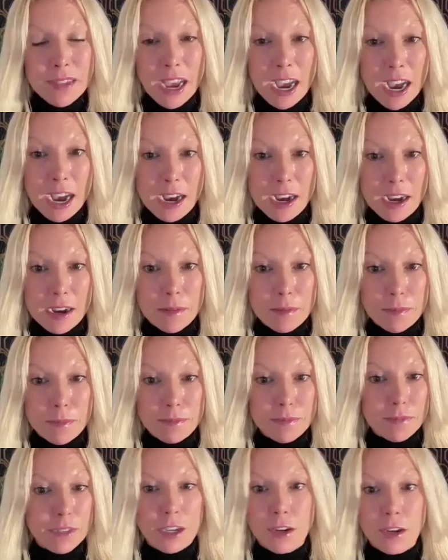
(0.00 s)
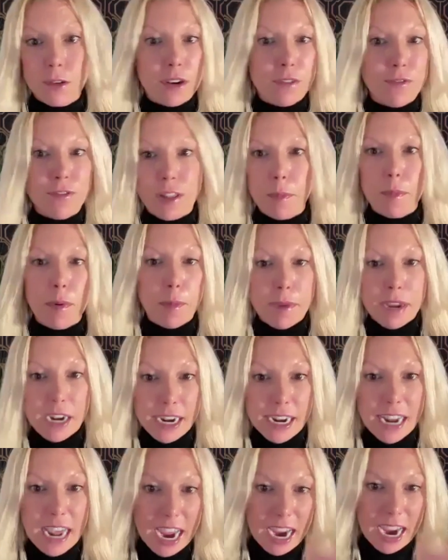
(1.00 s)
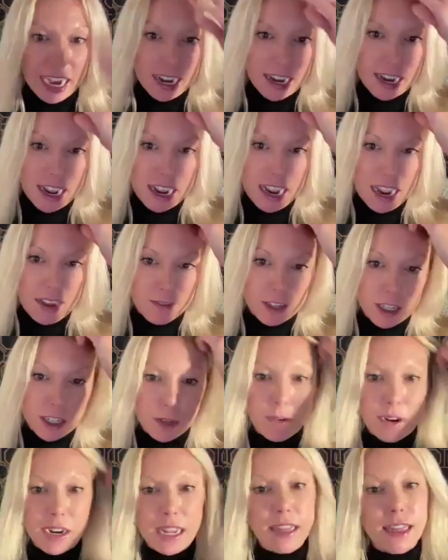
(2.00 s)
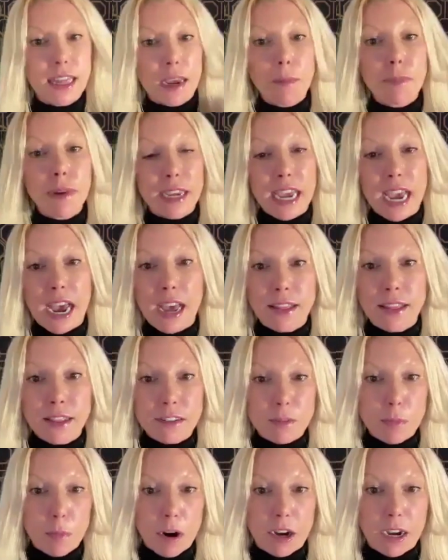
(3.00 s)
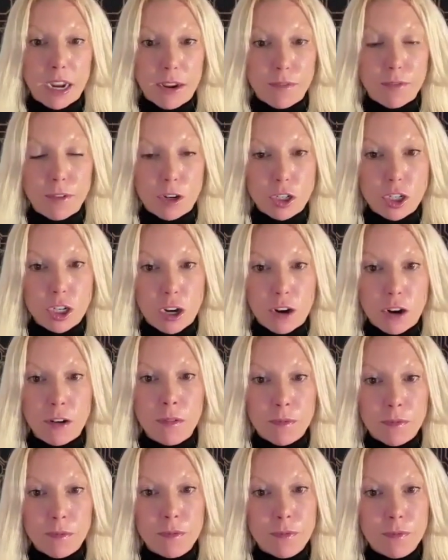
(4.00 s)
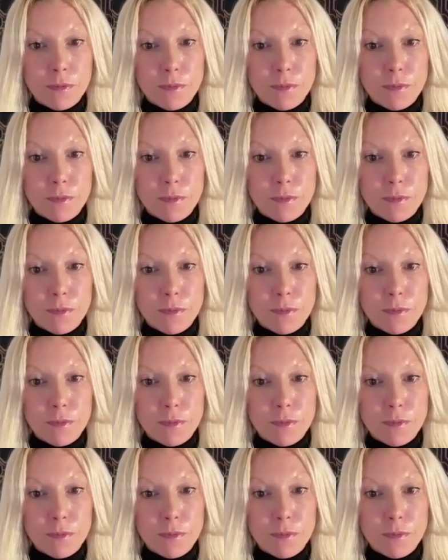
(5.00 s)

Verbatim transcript: um, you can flip them in a day and not have to do anything. But yeah, in this market for sure.